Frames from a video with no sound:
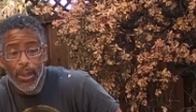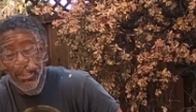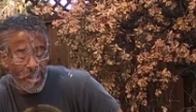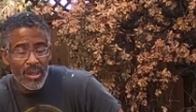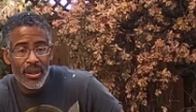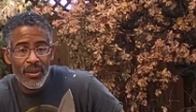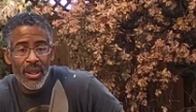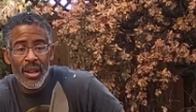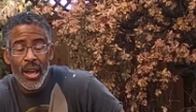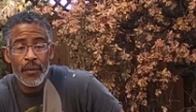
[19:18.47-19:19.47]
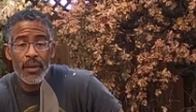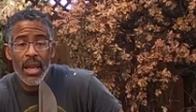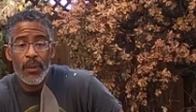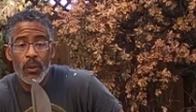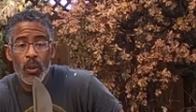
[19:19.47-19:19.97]
This is the knife that
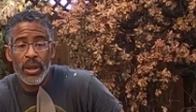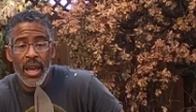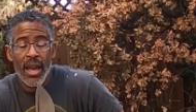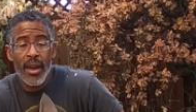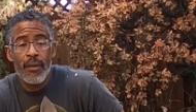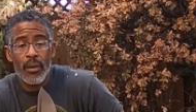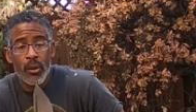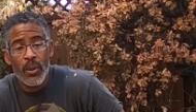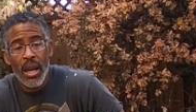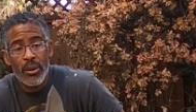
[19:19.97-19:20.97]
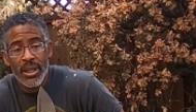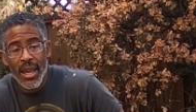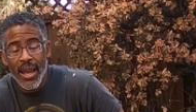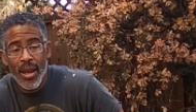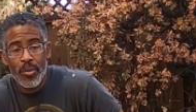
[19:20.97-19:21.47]
I would want to have around
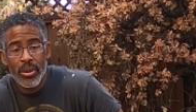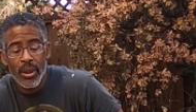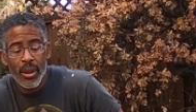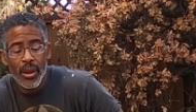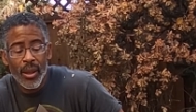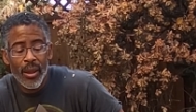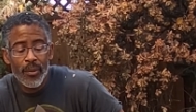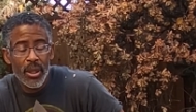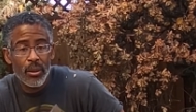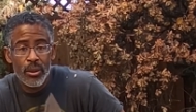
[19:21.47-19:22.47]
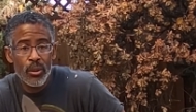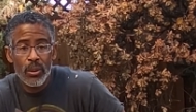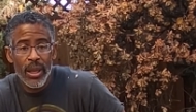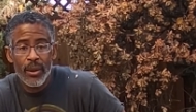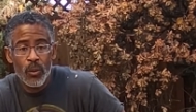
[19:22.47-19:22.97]
camp, you know, to do
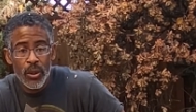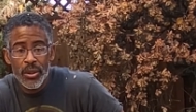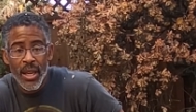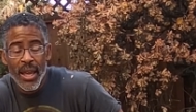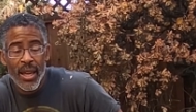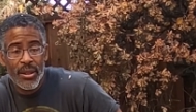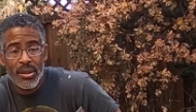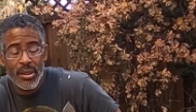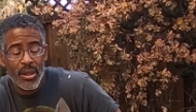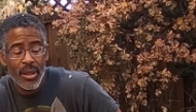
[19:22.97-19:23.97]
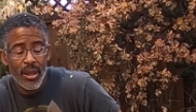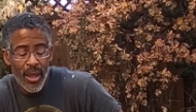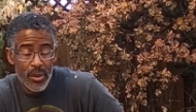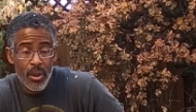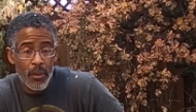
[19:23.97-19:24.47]
light wood tasks, you know,
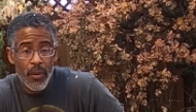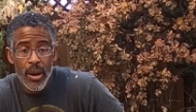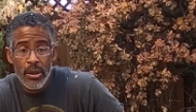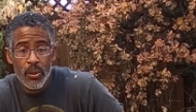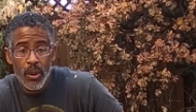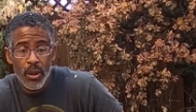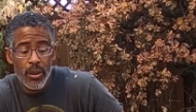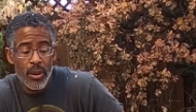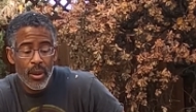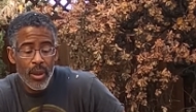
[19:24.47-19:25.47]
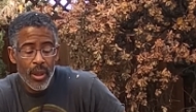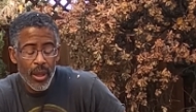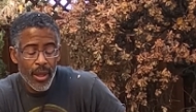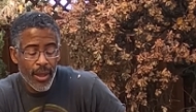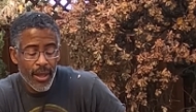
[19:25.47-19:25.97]
to start fires with,
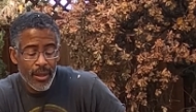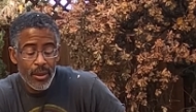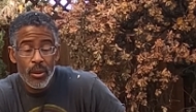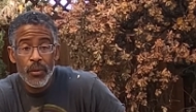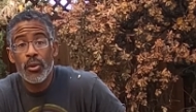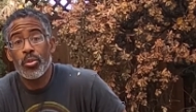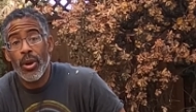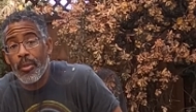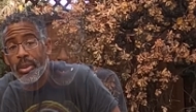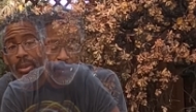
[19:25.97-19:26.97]
to do food prep.